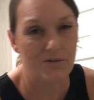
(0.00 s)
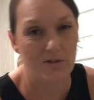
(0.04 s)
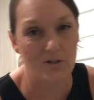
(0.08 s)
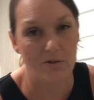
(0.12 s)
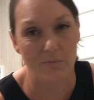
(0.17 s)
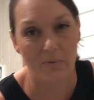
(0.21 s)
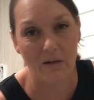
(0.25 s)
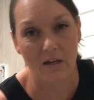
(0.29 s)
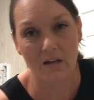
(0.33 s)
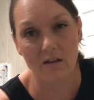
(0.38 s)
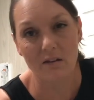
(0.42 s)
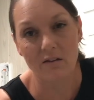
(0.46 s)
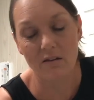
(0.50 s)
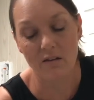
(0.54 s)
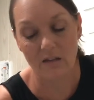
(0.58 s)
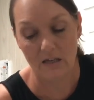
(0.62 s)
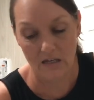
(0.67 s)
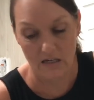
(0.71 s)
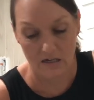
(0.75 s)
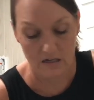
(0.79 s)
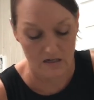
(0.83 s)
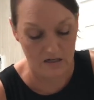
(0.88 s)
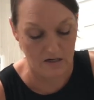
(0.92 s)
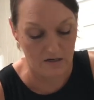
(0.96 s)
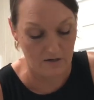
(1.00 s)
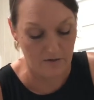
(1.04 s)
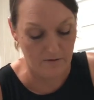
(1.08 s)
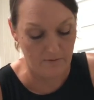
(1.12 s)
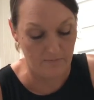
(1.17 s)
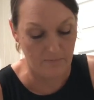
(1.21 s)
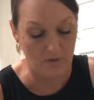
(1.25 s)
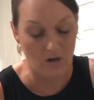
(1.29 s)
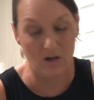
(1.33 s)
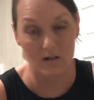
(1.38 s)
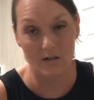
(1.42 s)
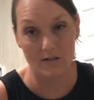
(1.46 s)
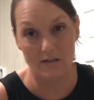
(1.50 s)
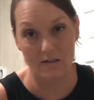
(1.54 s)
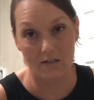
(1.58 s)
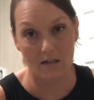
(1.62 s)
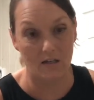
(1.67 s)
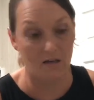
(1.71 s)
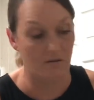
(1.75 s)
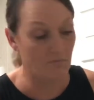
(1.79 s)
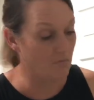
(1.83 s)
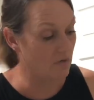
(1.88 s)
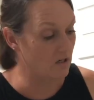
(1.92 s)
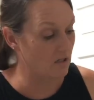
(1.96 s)
make like a part
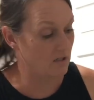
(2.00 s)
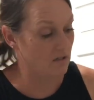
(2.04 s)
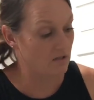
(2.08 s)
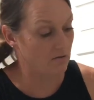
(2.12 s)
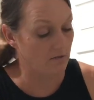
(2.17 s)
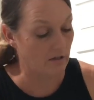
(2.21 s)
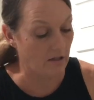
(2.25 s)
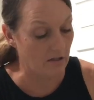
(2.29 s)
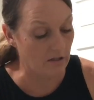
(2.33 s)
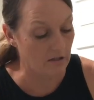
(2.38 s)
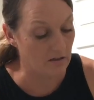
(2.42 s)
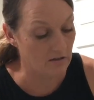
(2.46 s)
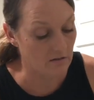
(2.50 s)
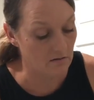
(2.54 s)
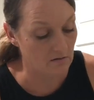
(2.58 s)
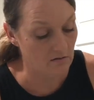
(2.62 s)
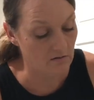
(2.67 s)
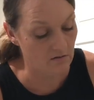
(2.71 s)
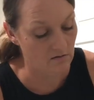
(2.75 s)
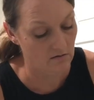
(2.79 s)
skim mozzarella,